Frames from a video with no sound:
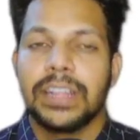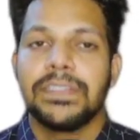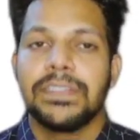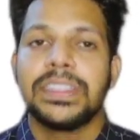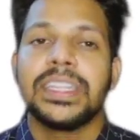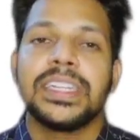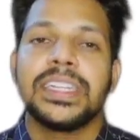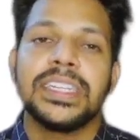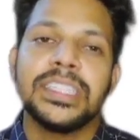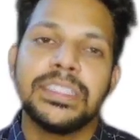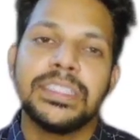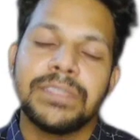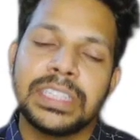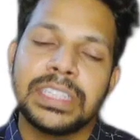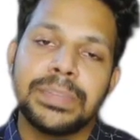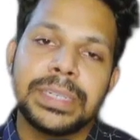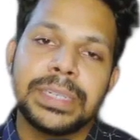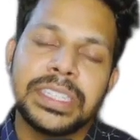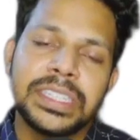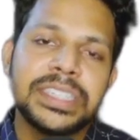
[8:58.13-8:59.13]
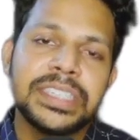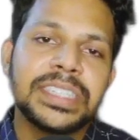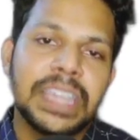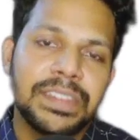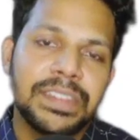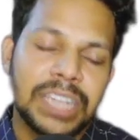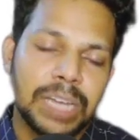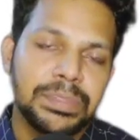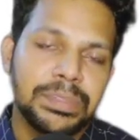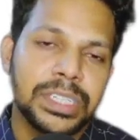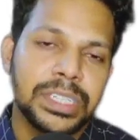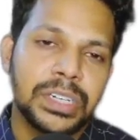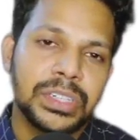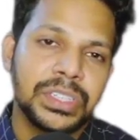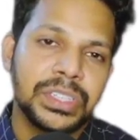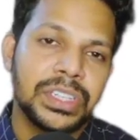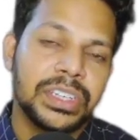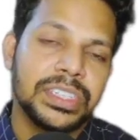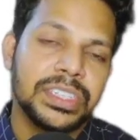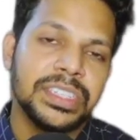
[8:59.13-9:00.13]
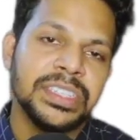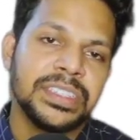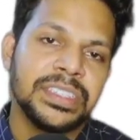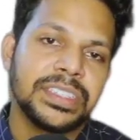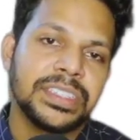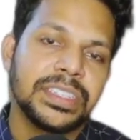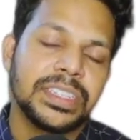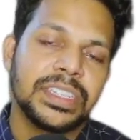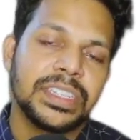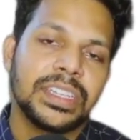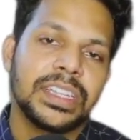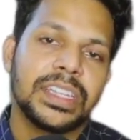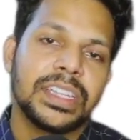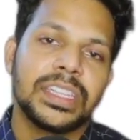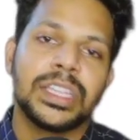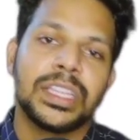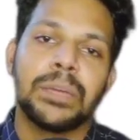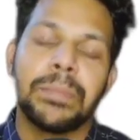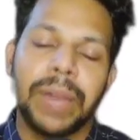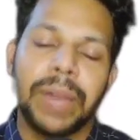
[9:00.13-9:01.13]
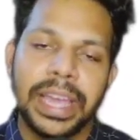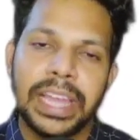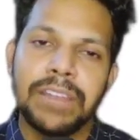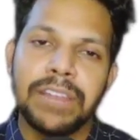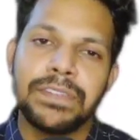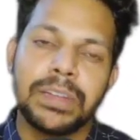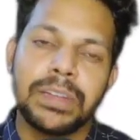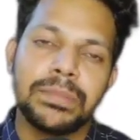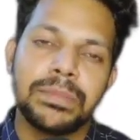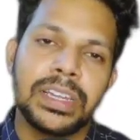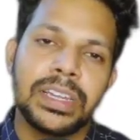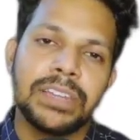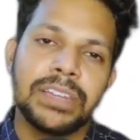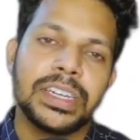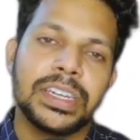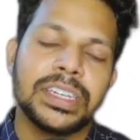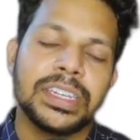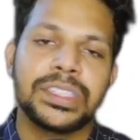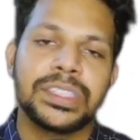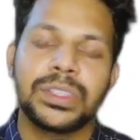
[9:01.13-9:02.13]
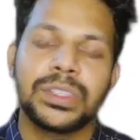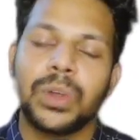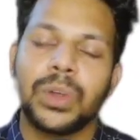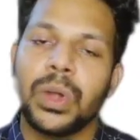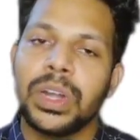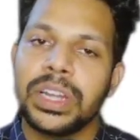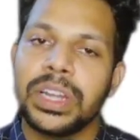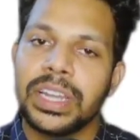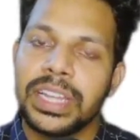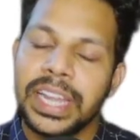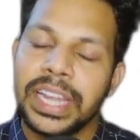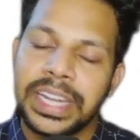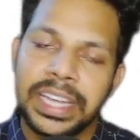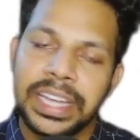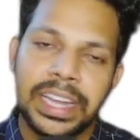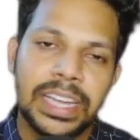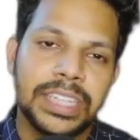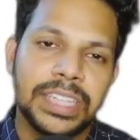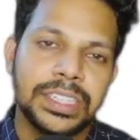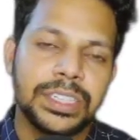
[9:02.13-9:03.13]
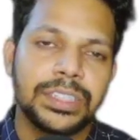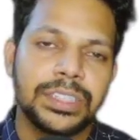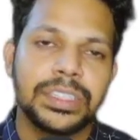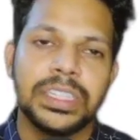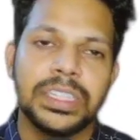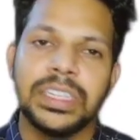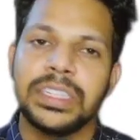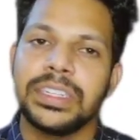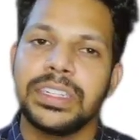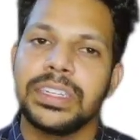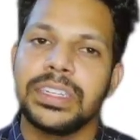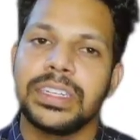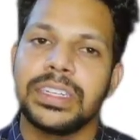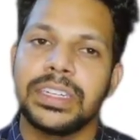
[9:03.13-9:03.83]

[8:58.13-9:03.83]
when the patient is having obstructive jaundice, the bile from the liver is not getting released into the